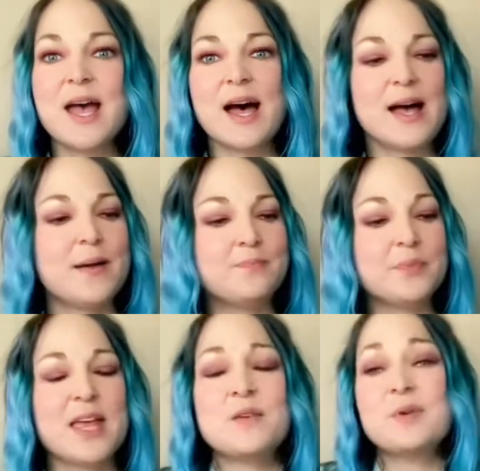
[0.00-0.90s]

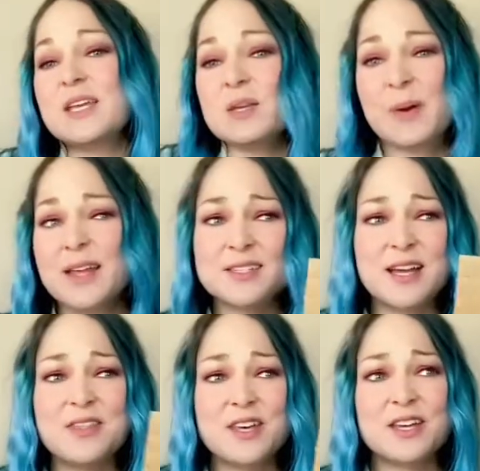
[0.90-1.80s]
and it really depends
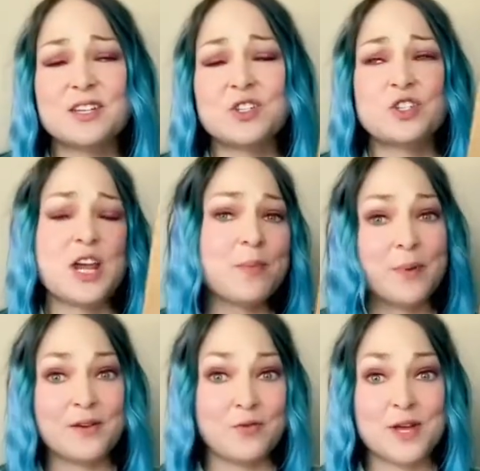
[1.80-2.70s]
on the
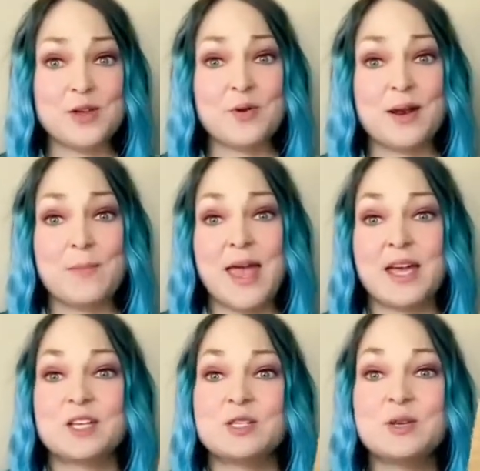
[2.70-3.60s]
shape of what you want to
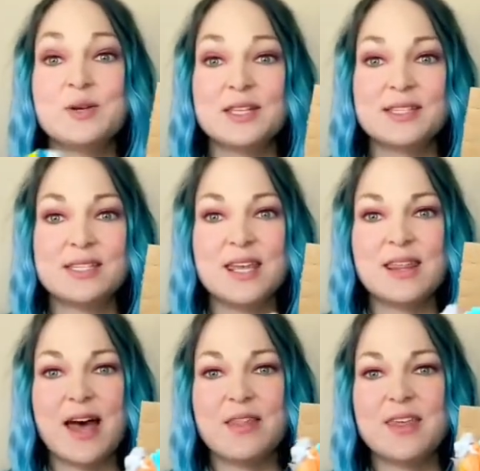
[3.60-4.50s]
make. So you can see
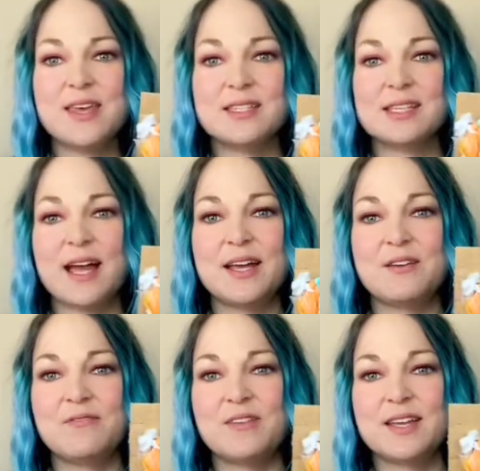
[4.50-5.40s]
that this kind
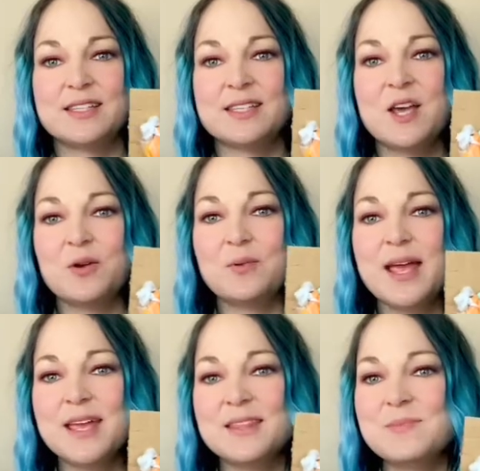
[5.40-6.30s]
of fits
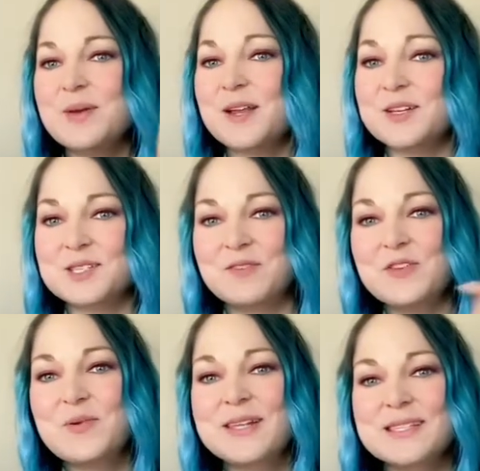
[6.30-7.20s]
right in the middle. So if
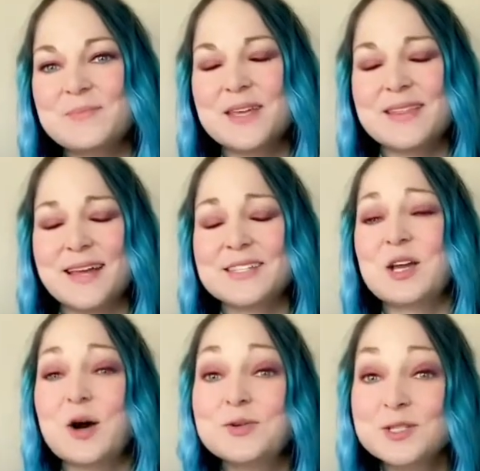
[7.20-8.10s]
you want something that's
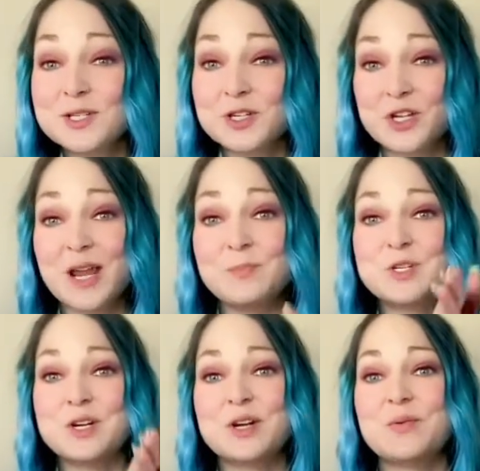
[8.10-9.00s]
coaster shaped,
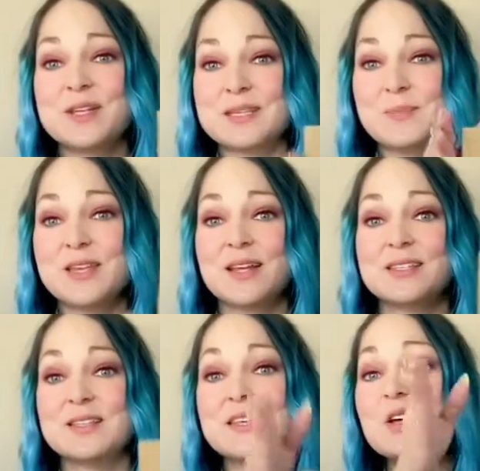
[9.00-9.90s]
you're going to want something
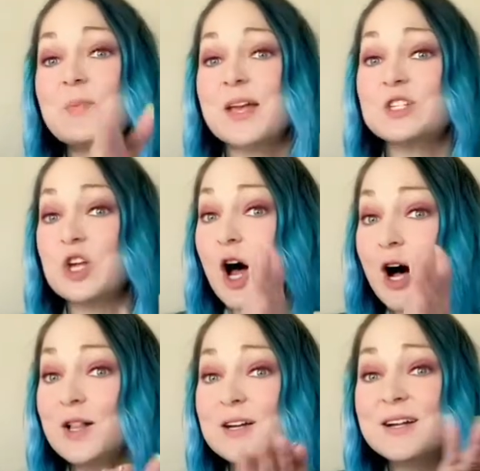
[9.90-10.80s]
that's a little bit
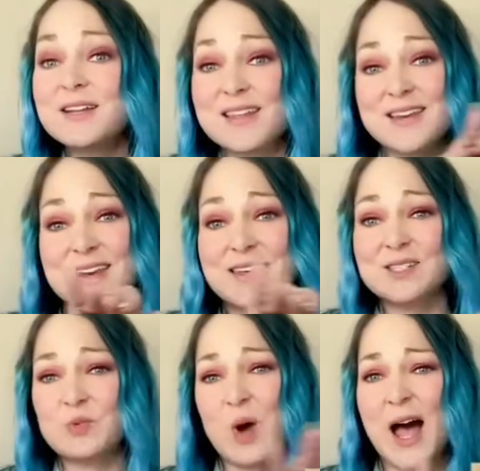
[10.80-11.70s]
taller than it
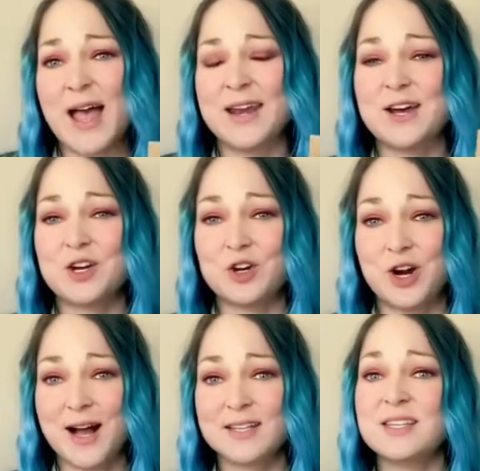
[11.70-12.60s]
is wide
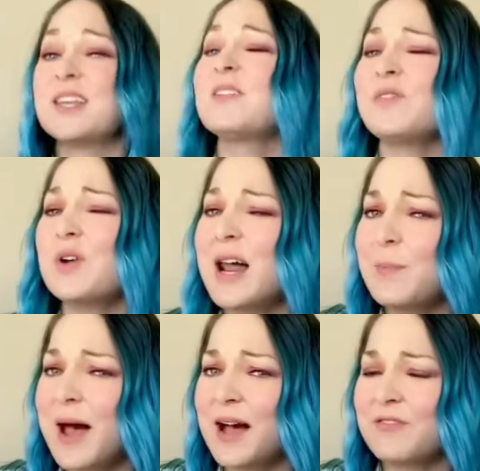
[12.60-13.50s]
across. And if you got
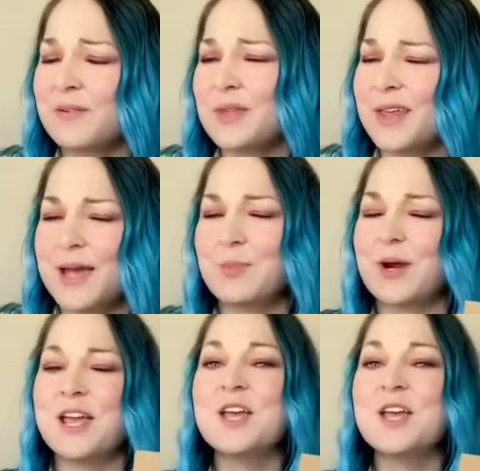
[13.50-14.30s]
a pack from the library,